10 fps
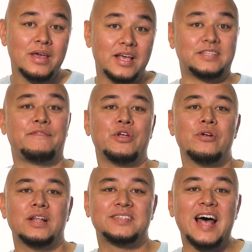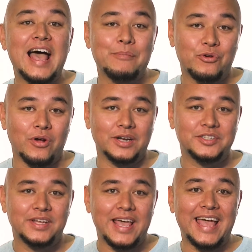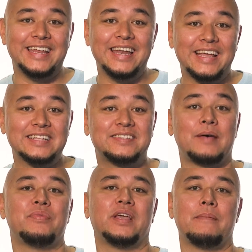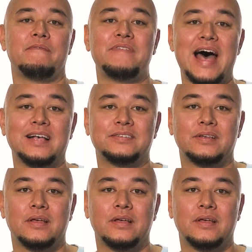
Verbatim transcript: is if you're in a time crunch and need to get something up fast.